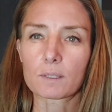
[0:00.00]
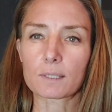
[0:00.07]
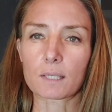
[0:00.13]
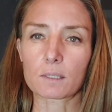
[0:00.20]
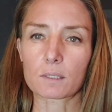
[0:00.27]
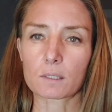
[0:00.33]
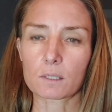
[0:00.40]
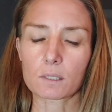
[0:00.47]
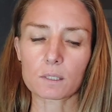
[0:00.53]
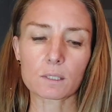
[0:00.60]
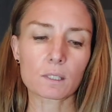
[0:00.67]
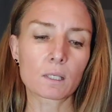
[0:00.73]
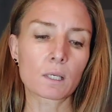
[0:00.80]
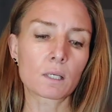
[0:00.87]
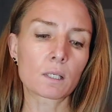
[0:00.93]
the sensors.
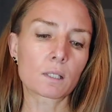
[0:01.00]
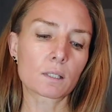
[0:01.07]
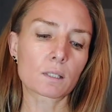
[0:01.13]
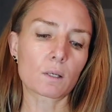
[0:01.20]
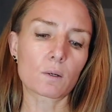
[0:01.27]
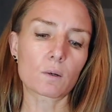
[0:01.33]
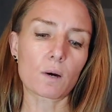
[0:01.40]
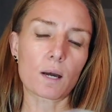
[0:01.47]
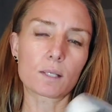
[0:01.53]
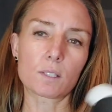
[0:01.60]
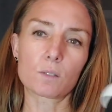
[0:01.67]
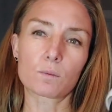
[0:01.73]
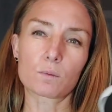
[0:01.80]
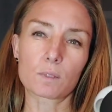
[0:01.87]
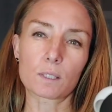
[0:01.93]
So I
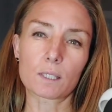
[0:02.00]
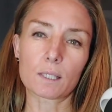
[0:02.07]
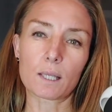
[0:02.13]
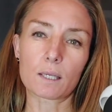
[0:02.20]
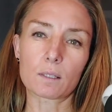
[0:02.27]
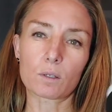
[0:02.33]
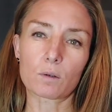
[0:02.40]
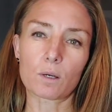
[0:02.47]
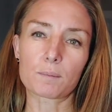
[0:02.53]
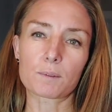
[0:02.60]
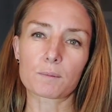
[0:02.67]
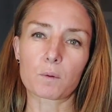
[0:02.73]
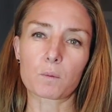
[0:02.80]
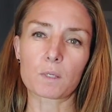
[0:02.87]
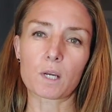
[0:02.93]
do really like the grips,
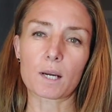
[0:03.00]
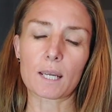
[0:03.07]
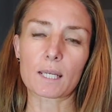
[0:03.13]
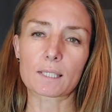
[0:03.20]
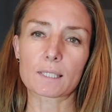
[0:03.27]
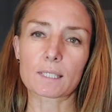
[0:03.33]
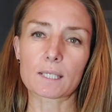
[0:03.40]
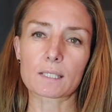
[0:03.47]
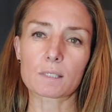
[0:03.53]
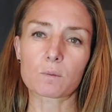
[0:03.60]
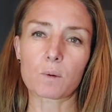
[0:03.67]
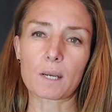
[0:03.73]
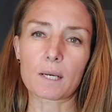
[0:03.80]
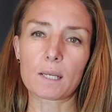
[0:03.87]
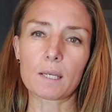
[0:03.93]
but when your hands get
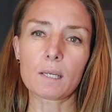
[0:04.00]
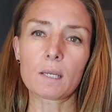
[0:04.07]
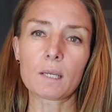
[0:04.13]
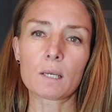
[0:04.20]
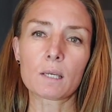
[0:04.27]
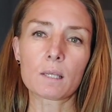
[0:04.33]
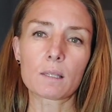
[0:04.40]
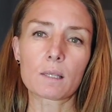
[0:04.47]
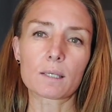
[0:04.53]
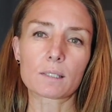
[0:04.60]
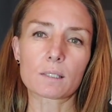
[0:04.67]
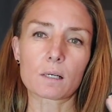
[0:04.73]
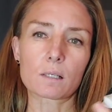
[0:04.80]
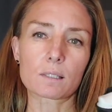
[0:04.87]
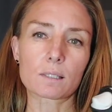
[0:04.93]
sweaty, they
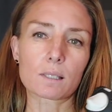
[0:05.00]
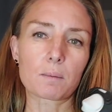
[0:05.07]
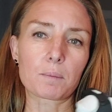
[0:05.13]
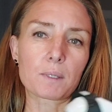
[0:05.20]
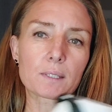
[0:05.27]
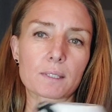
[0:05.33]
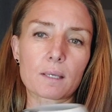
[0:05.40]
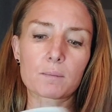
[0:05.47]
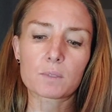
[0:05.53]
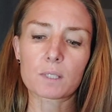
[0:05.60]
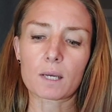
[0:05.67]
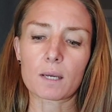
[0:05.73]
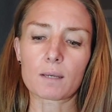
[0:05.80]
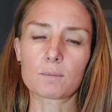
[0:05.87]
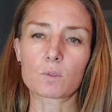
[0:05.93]
start slipping
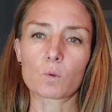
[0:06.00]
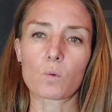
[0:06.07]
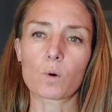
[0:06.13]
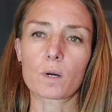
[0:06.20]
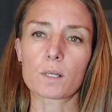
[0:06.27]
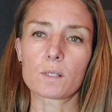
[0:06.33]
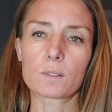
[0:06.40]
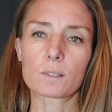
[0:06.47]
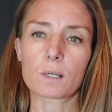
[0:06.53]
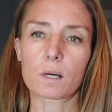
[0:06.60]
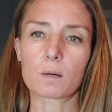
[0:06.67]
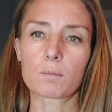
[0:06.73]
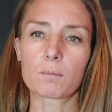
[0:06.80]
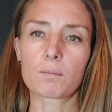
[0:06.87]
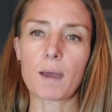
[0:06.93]
sometimes, or you
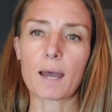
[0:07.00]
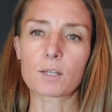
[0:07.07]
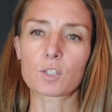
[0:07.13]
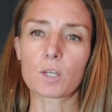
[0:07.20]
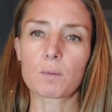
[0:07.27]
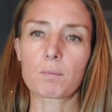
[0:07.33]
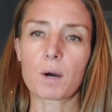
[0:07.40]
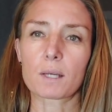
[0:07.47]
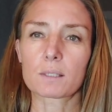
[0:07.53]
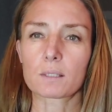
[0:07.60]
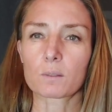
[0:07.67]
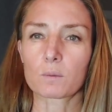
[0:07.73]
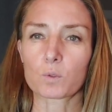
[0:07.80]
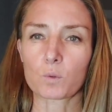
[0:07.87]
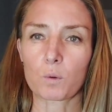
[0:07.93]
start mashing
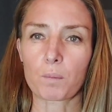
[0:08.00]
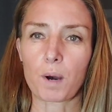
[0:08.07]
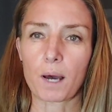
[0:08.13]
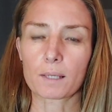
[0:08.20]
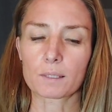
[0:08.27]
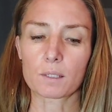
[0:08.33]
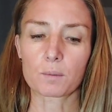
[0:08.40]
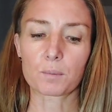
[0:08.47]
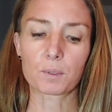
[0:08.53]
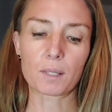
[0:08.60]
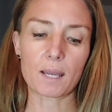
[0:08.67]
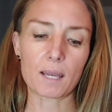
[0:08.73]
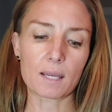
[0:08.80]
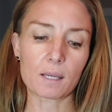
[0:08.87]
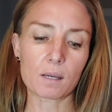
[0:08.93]
buttons, which will pause your
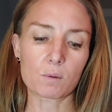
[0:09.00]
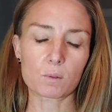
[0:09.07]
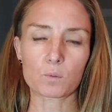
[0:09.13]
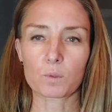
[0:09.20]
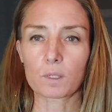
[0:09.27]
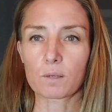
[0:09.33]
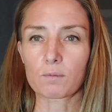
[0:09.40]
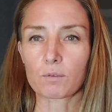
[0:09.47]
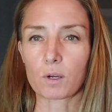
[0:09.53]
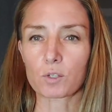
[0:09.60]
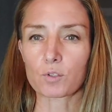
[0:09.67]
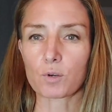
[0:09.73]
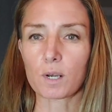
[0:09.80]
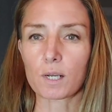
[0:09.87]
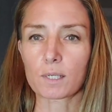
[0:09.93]
play. It was really
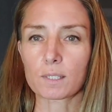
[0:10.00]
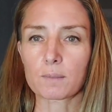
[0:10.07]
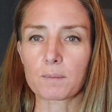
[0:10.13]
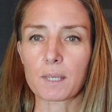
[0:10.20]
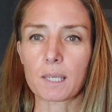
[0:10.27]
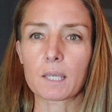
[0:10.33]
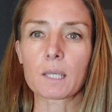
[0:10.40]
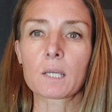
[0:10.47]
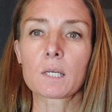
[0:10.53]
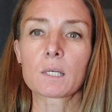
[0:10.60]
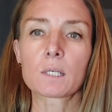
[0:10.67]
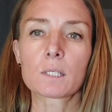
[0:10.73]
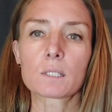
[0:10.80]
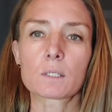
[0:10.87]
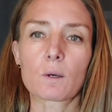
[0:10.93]
frustrating to me.
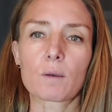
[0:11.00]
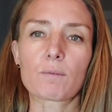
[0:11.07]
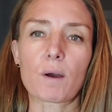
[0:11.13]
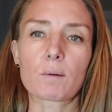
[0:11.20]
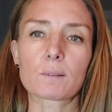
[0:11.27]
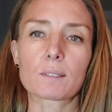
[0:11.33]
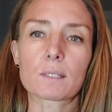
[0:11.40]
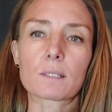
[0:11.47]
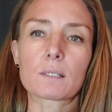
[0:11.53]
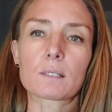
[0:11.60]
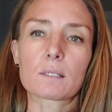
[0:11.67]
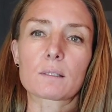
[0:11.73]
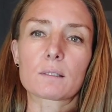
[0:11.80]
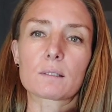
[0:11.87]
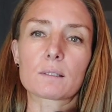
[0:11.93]
So if I was going
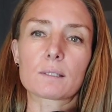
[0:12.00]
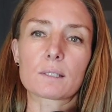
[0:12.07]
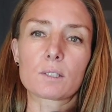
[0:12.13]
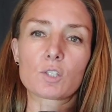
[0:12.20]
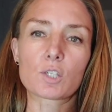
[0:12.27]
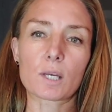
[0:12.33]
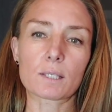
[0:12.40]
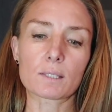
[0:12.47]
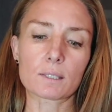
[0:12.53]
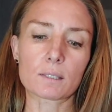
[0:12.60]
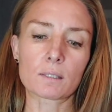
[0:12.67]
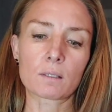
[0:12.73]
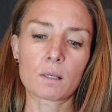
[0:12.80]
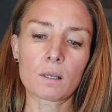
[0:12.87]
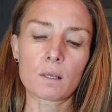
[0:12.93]
to
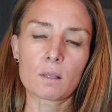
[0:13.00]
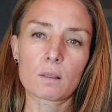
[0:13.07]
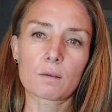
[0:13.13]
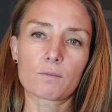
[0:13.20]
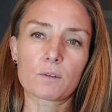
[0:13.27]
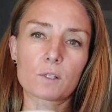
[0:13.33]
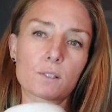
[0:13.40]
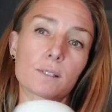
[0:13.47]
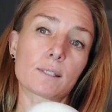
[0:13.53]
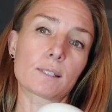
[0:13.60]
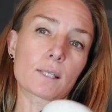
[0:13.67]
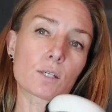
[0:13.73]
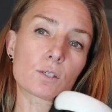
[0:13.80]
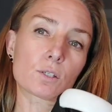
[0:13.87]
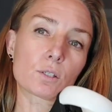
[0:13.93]
suggest the first
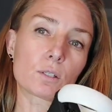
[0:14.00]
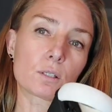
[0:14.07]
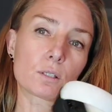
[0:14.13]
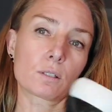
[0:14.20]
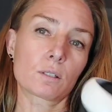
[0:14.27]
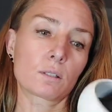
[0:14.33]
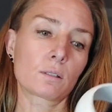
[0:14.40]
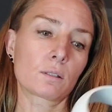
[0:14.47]
essential